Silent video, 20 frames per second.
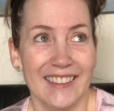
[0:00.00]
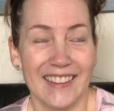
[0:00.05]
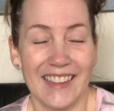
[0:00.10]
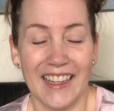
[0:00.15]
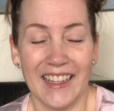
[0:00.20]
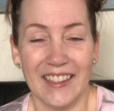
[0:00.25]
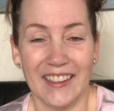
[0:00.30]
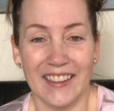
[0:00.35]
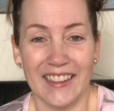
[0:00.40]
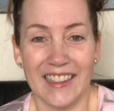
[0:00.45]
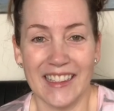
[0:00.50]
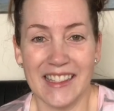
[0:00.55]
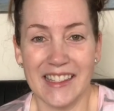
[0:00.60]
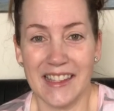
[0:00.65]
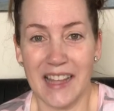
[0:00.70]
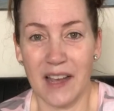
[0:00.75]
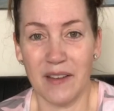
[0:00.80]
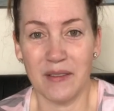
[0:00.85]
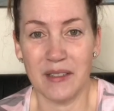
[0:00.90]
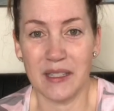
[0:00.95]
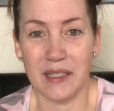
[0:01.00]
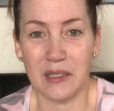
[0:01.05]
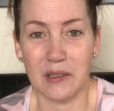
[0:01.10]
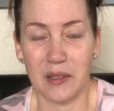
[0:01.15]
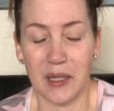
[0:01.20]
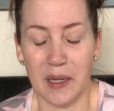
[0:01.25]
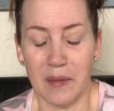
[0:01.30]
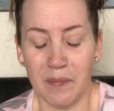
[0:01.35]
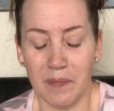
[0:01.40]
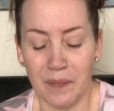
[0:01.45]
thank goodness, that was a
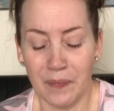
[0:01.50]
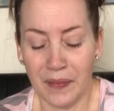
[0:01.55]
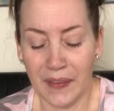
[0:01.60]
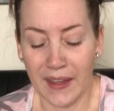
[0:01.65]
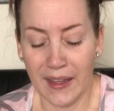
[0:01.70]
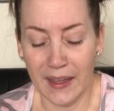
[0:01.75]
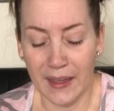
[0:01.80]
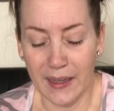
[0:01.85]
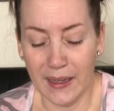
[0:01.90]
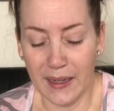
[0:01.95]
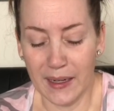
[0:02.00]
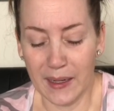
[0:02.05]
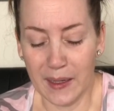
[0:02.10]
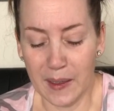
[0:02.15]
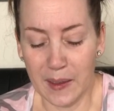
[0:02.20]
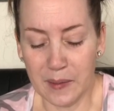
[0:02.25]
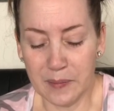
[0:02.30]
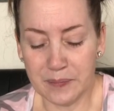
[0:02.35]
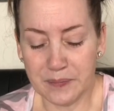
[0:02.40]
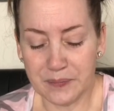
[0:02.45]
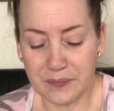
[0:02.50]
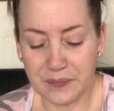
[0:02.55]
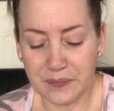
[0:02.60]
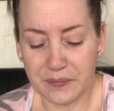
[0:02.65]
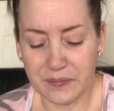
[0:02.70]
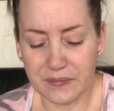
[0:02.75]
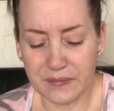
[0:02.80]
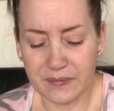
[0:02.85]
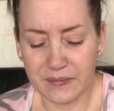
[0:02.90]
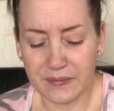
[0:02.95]
dream.
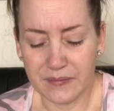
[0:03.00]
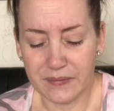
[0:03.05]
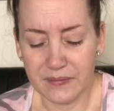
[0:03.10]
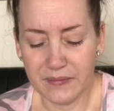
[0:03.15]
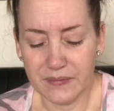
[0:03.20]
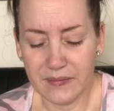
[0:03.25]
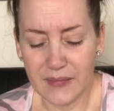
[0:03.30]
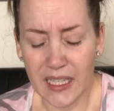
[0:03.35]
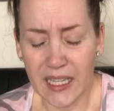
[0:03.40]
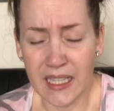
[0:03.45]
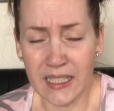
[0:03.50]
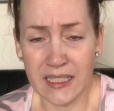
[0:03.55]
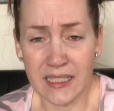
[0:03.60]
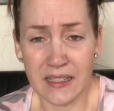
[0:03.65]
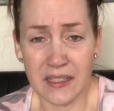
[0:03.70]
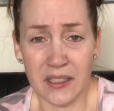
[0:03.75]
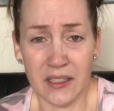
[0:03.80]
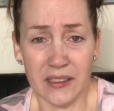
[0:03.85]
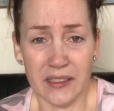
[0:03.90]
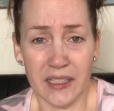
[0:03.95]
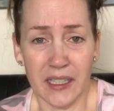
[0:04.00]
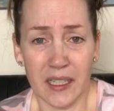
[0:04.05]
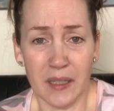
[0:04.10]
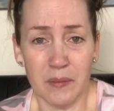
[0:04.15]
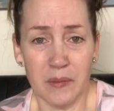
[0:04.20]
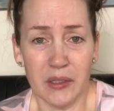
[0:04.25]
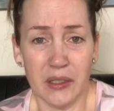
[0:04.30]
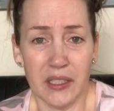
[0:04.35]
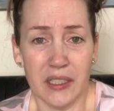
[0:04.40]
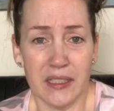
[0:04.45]
And it's not like
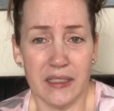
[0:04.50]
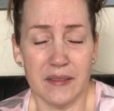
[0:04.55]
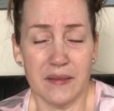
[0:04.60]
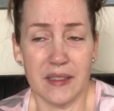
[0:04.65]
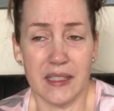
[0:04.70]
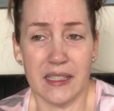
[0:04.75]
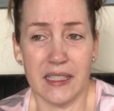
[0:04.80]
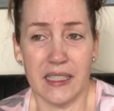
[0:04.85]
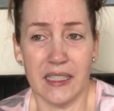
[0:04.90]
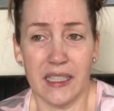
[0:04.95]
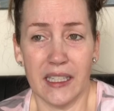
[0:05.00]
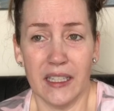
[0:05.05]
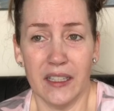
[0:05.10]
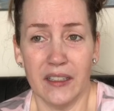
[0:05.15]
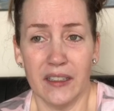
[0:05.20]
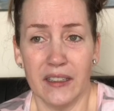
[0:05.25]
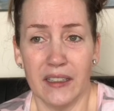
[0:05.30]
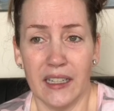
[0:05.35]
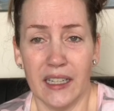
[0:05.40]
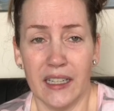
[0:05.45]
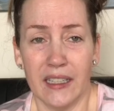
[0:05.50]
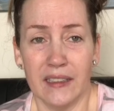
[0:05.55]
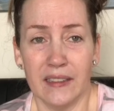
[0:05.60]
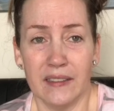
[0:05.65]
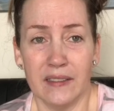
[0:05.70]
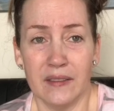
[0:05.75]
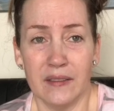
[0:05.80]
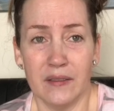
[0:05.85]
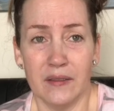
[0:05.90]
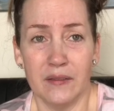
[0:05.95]
I'm going to sit here
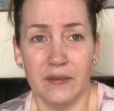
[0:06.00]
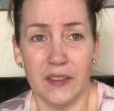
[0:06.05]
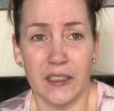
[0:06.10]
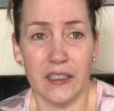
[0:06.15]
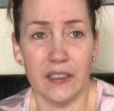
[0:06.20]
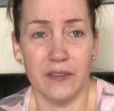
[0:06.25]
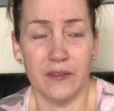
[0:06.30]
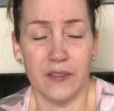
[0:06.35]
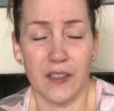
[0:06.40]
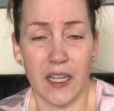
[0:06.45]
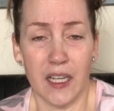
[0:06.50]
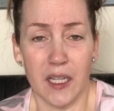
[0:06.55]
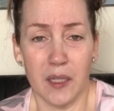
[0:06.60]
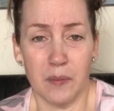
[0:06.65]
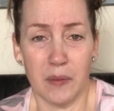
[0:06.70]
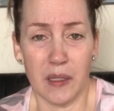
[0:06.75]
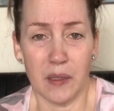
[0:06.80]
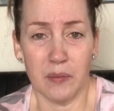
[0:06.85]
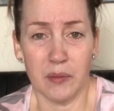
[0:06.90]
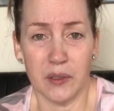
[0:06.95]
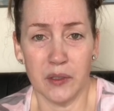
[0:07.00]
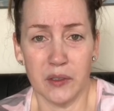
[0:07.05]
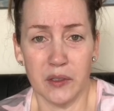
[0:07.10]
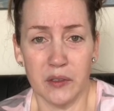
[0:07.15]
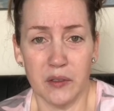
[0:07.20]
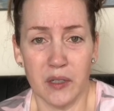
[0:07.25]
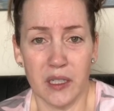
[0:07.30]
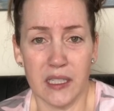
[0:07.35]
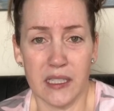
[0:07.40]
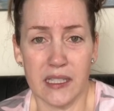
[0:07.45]
and vilify people
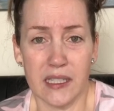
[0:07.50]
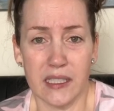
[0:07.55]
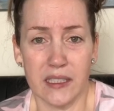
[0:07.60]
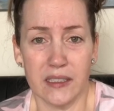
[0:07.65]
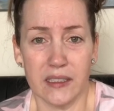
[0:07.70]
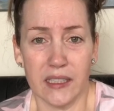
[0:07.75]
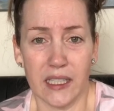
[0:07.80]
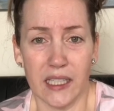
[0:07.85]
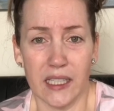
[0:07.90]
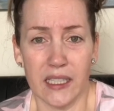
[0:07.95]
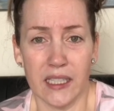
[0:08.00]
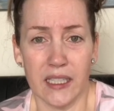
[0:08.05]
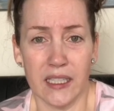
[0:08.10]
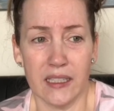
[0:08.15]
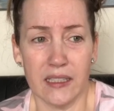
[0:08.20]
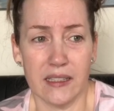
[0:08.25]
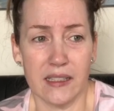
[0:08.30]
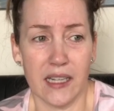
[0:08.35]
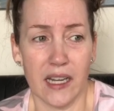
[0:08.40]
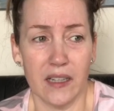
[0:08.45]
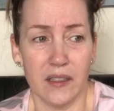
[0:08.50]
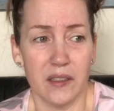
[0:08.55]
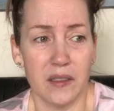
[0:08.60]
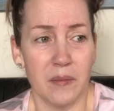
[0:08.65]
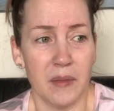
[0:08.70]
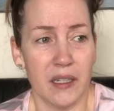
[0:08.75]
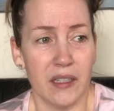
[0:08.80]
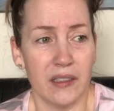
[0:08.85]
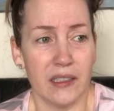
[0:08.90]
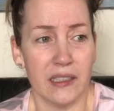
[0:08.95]
who are still eating a standard
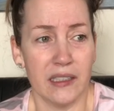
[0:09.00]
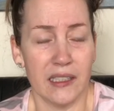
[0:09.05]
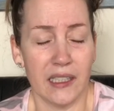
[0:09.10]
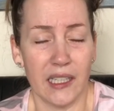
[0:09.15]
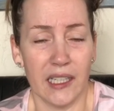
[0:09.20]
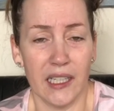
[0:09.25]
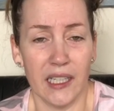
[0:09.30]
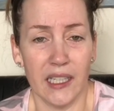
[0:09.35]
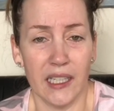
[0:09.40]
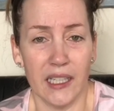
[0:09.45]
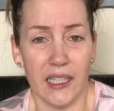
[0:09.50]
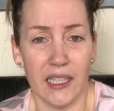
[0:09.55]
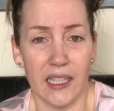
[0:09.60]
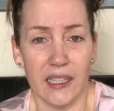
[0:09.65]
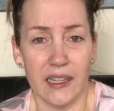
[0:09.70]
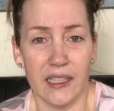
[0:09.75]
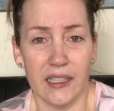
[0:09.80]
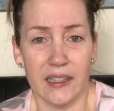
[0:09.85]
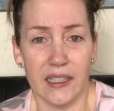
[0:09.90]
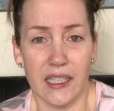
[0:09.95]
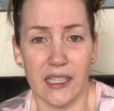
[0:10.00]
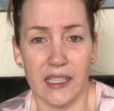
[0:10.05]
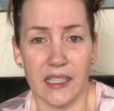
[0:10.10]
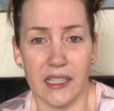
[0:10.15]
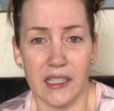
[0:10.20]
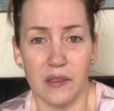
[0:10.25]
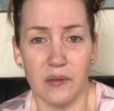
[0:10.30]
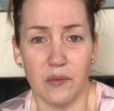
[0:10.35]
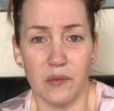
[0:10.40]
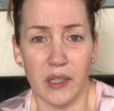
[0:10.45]
American diet and that they
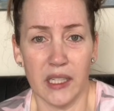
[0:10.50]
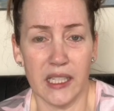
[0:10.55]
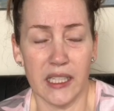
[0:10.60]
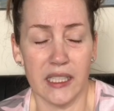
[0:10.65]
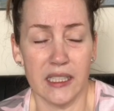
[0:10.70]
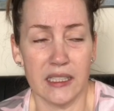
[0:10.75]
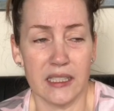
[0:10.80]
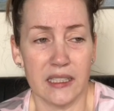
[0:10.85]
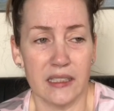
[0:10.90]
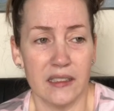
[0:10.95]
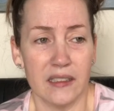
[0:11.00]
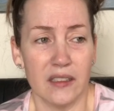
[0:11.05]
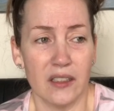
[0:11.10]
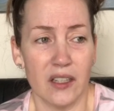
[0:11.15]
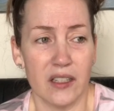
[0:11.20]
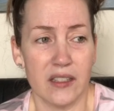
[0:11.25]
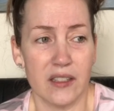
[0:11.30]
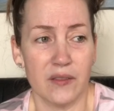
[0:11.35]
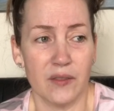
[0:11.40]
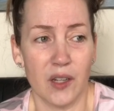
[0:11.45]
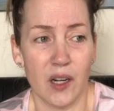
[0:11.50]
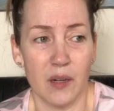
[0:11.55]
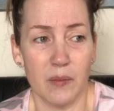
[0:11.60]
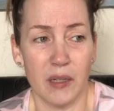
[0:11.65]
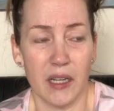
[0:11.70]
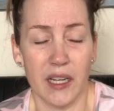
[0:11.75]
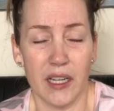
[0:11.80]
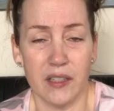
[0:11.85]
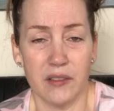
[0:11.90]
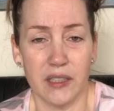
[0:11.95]
eat wheat and lots of
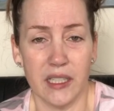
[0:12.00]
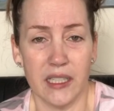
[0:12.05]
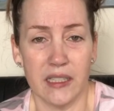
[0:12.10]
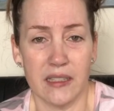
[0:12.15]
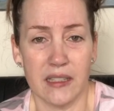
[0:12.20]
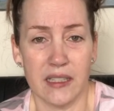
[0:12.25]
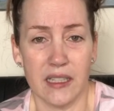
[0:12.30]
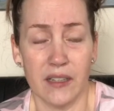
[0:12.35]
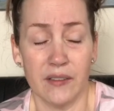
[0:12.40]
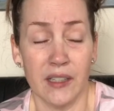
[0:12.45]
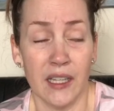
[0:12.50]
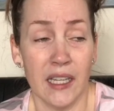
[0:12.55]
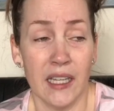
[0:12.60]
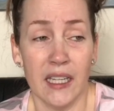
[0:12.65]
carbohydrate and stuff.